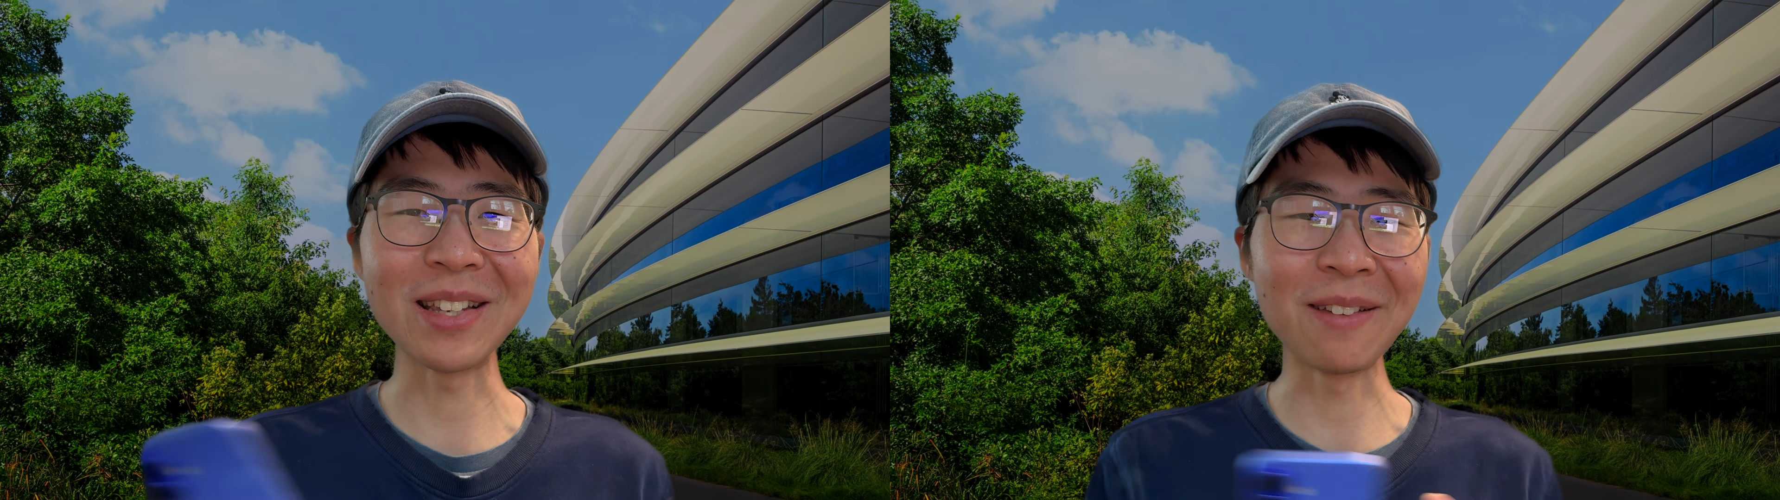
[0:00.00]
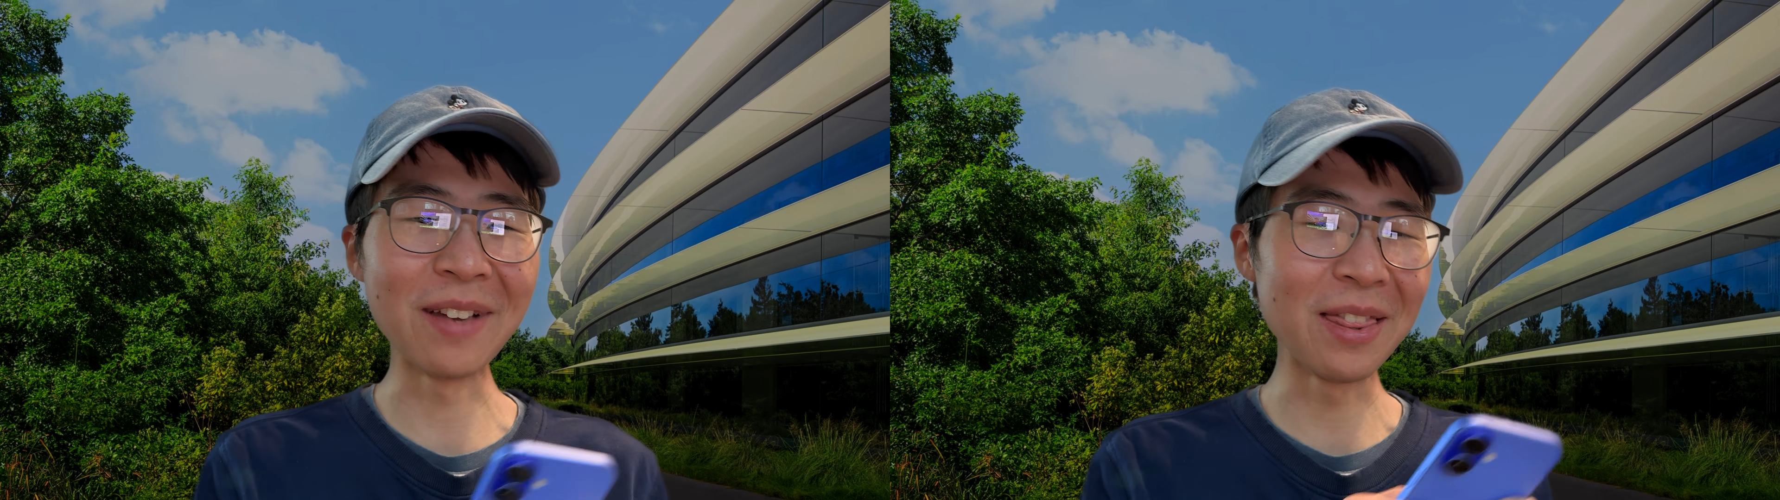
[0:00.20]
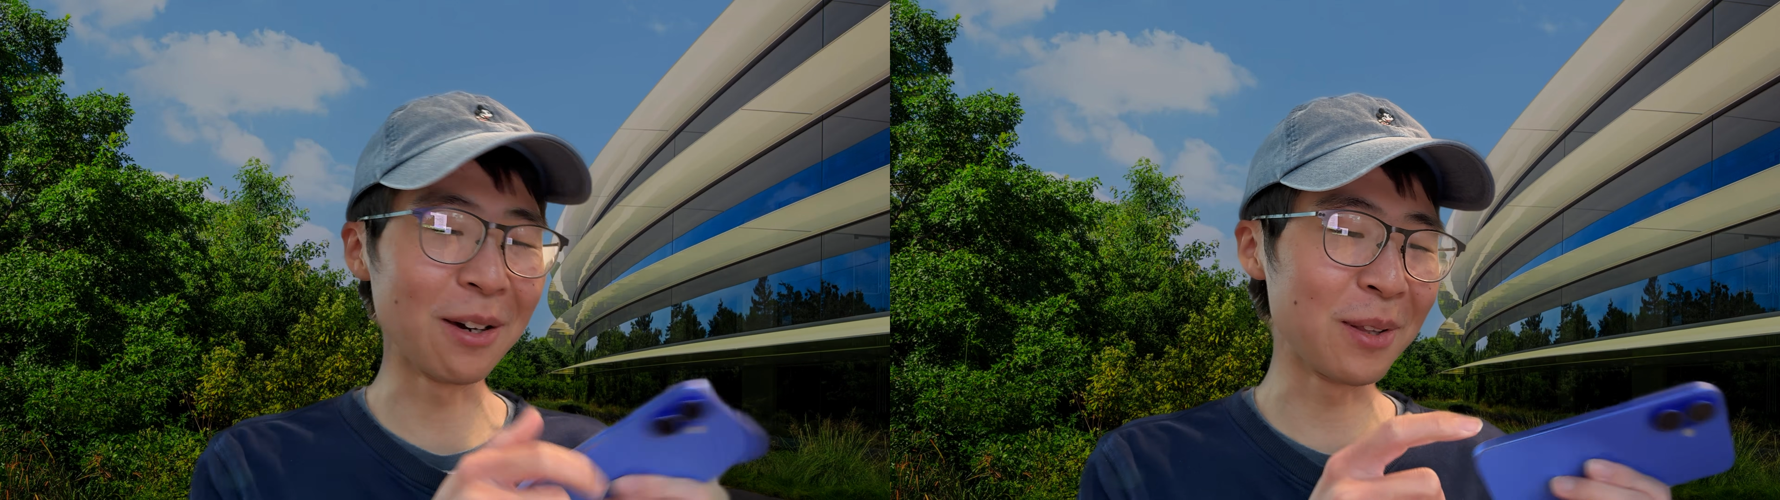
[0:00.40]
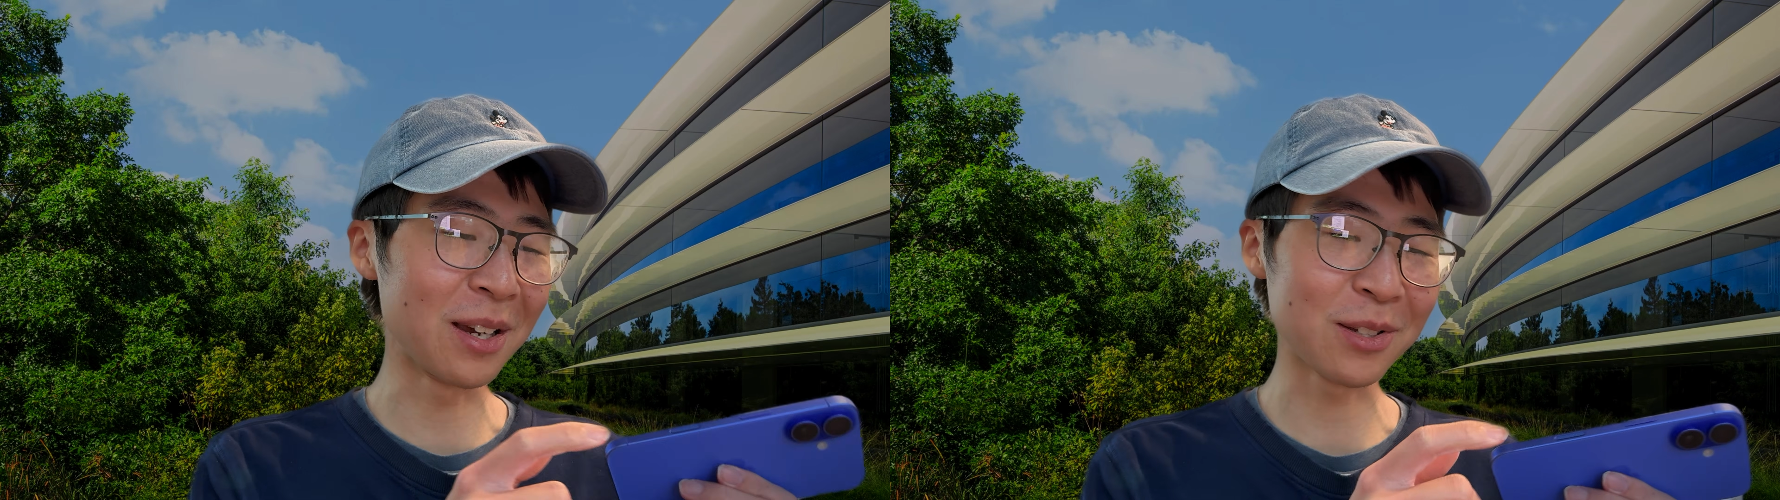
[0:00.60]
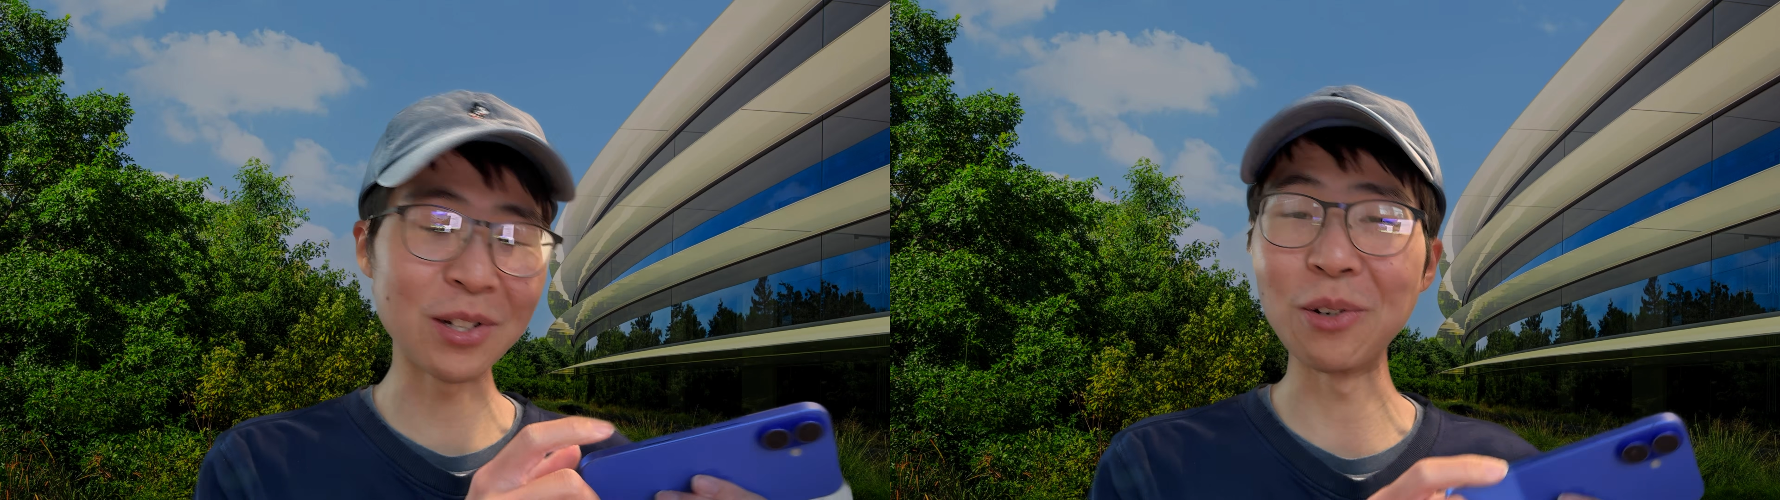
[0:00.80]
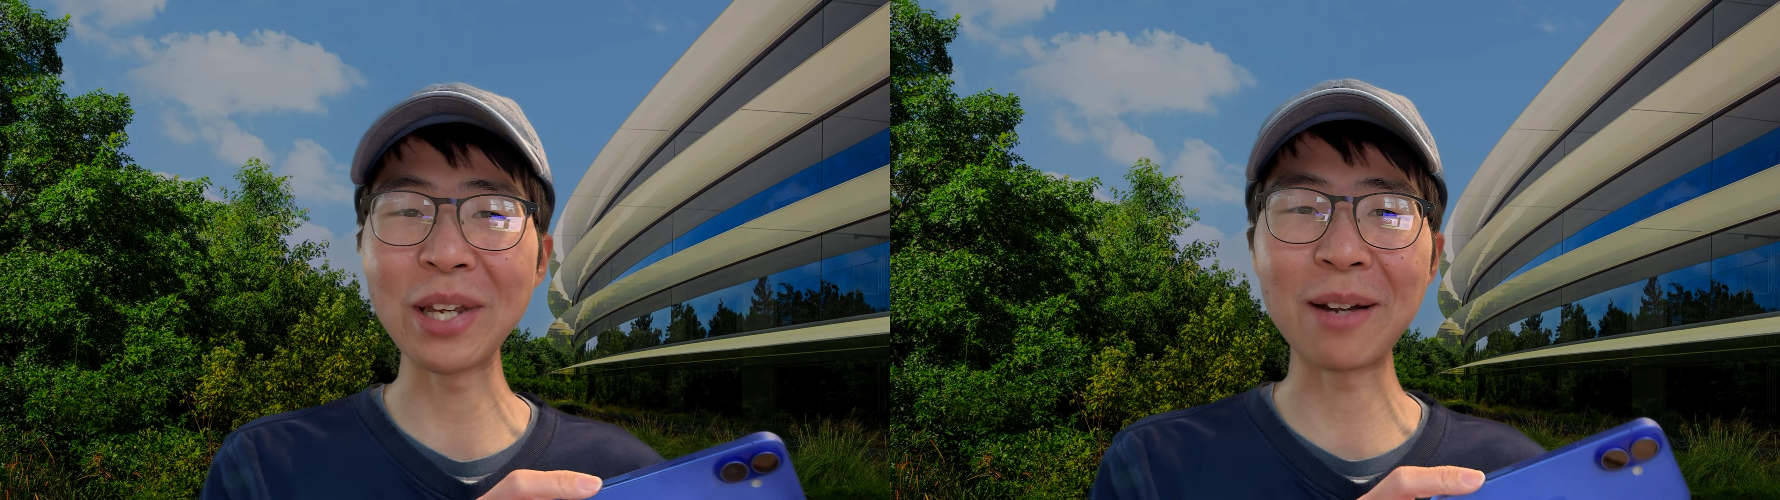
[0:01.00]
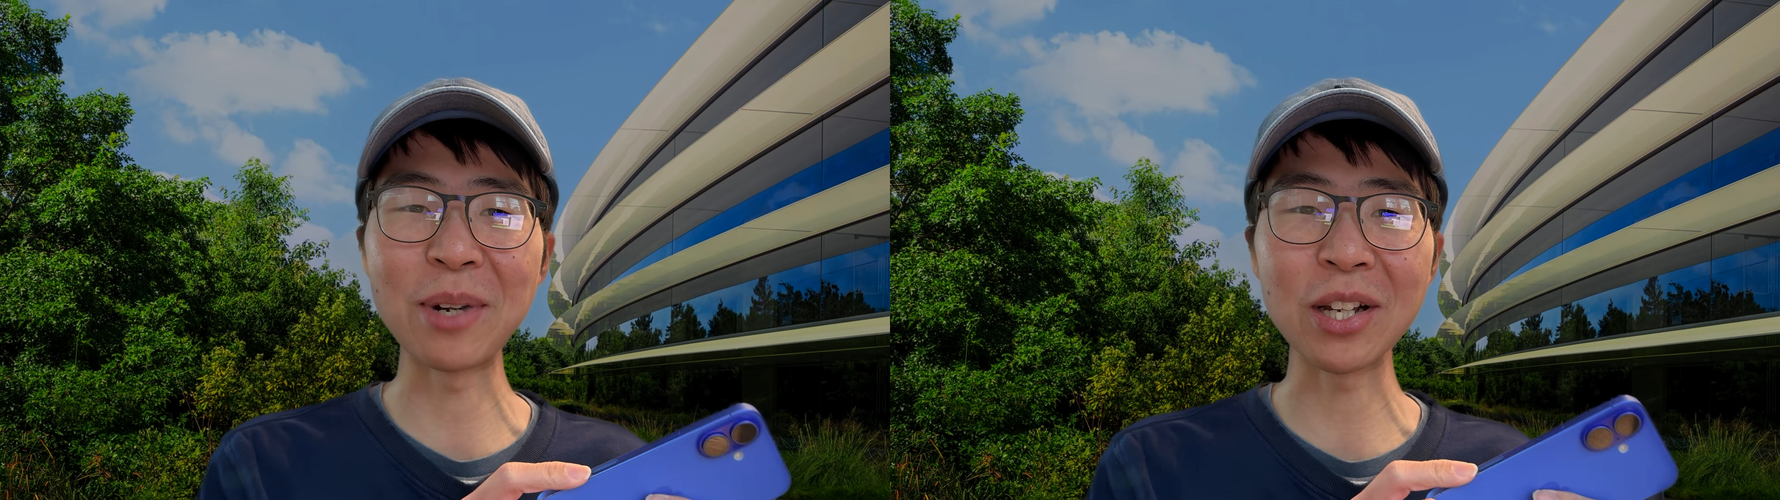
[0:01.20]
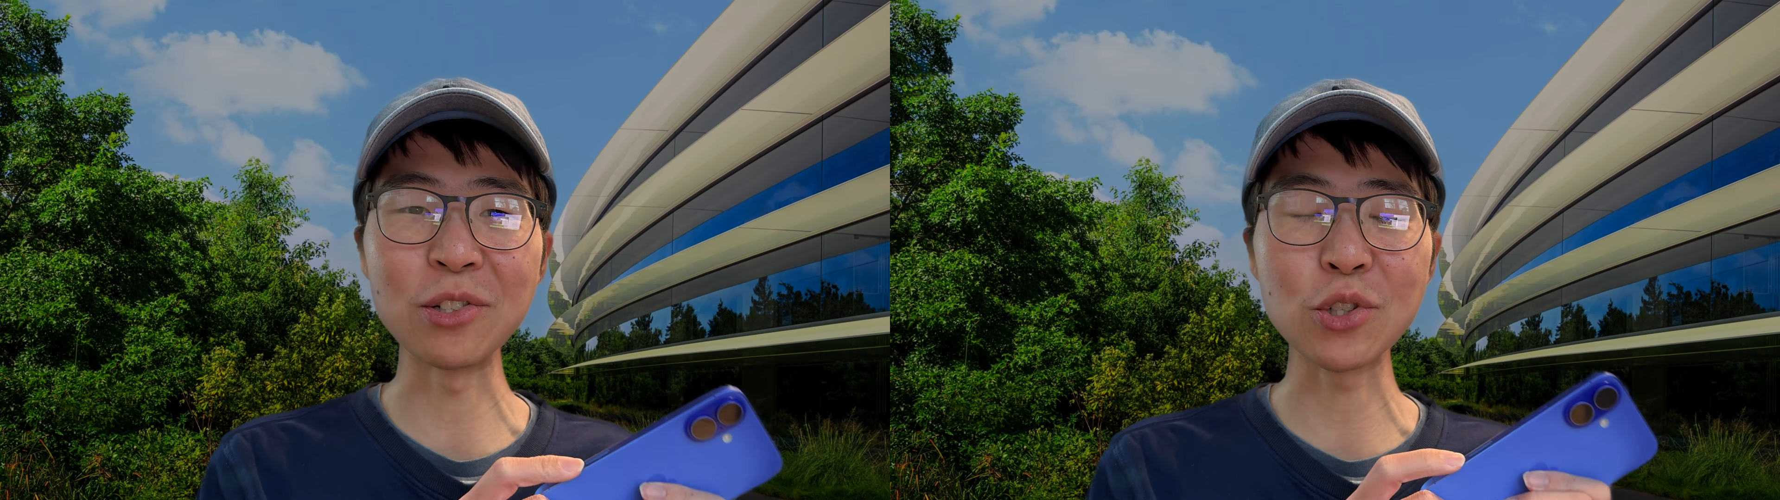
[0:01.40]
even though there's no camera
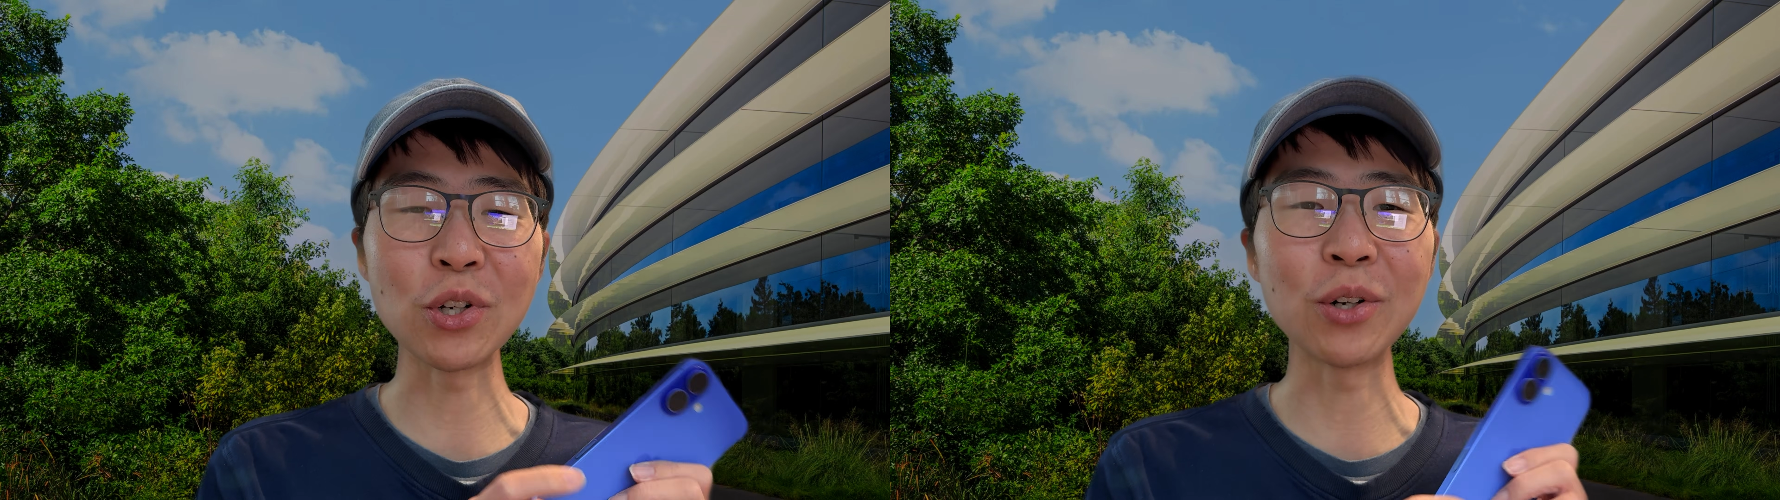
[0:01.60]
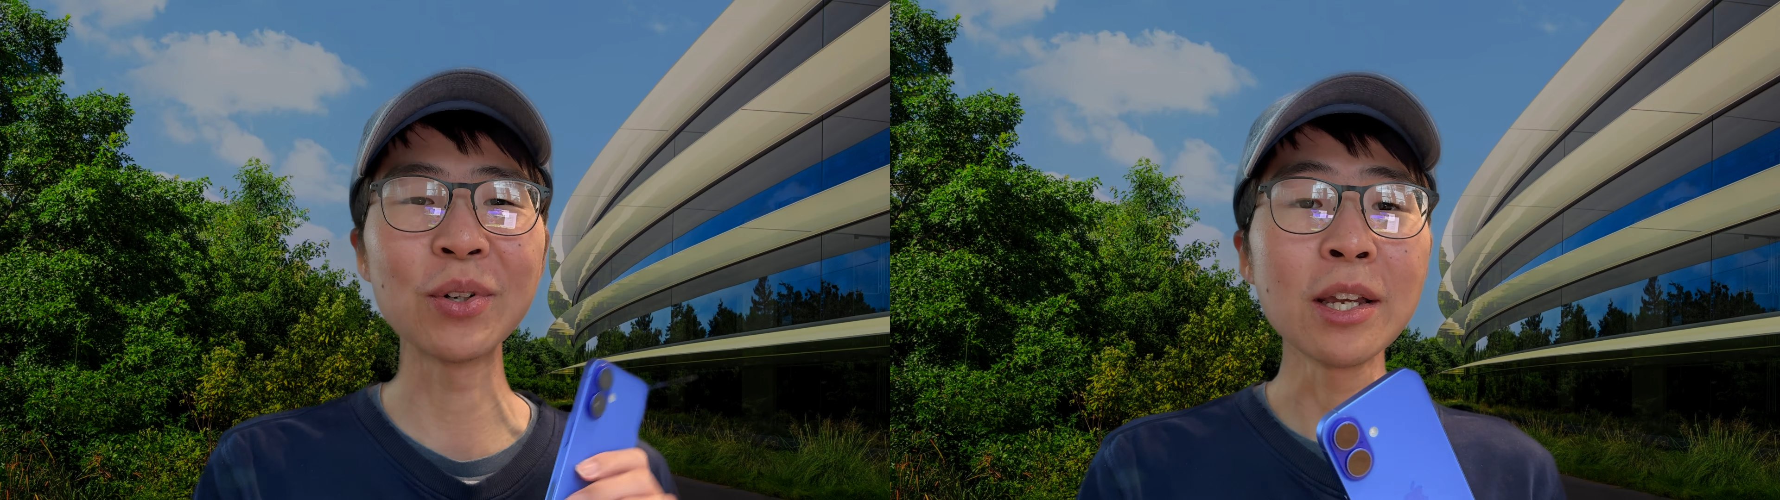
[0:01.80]
control.